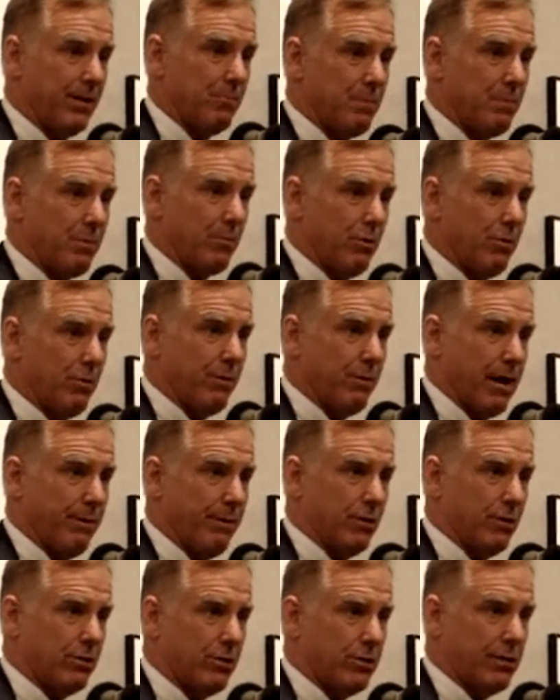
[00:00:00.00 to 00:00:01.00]
Remember
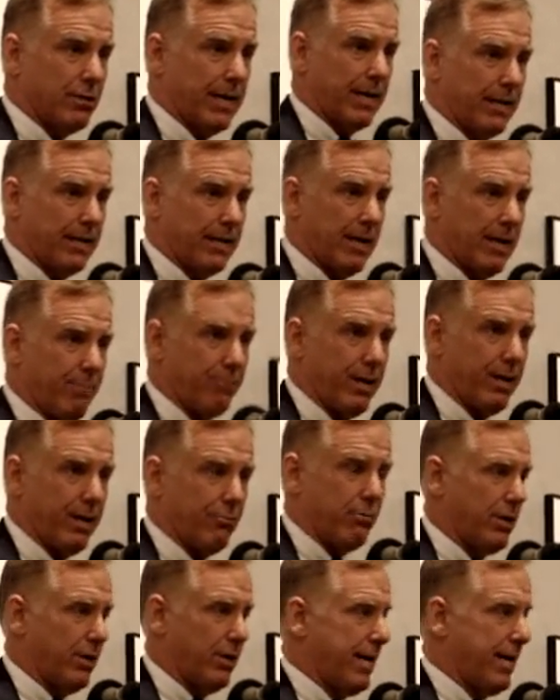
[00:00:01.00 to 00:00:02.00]
Obama used to say in the
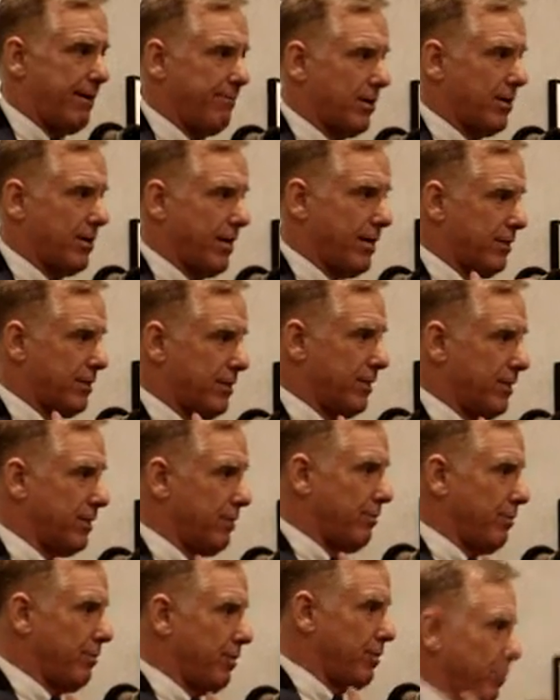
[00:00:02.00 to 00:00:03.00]
campaign, we're going to have the kind of
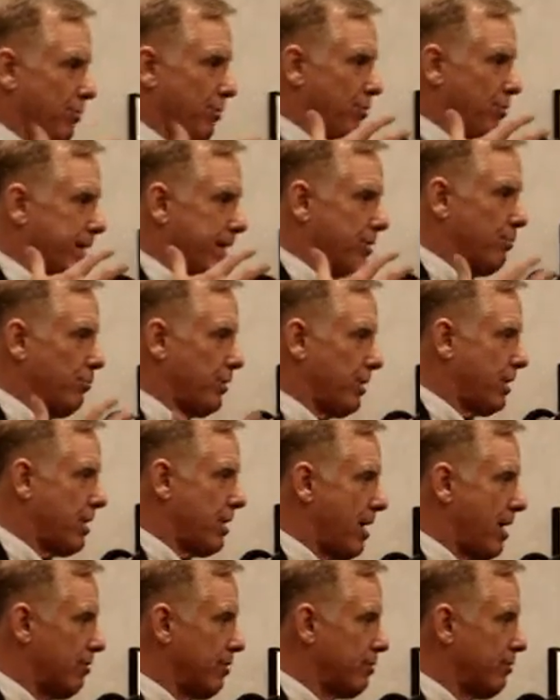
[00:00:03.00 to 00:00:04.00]
system, you know, you get what the
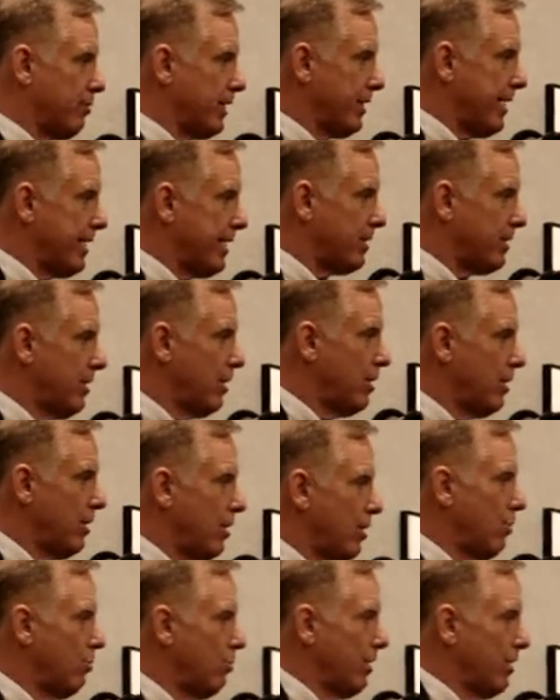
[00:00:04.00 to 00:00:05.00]
congressman gets?
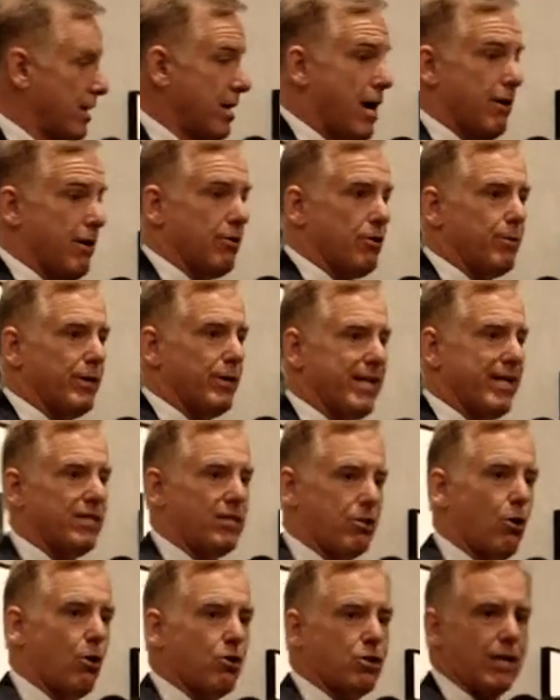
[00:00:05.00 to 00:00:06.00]
Well, the congressman
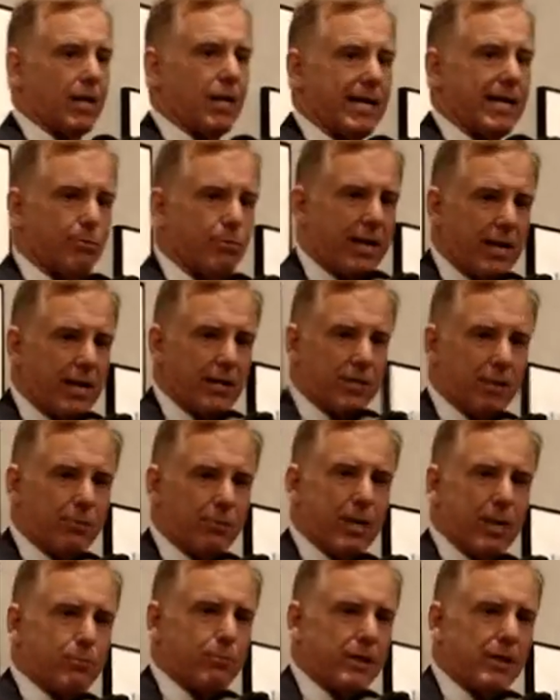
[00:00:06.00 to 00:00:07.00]
gets socialized medicine.
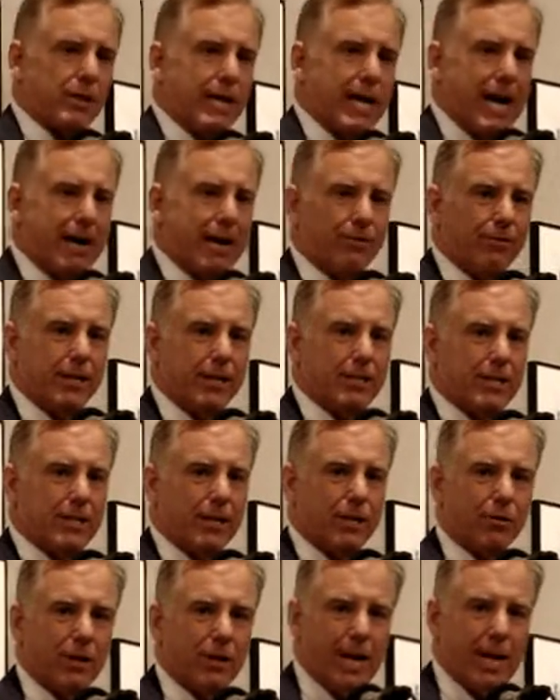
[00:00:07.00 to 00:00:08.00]
It makes me laugh.
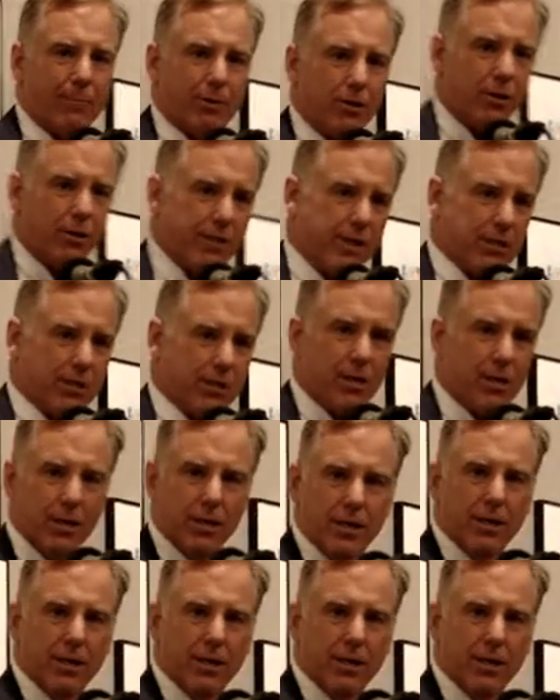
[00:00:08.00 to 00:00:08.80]
Lindsey Graham and all these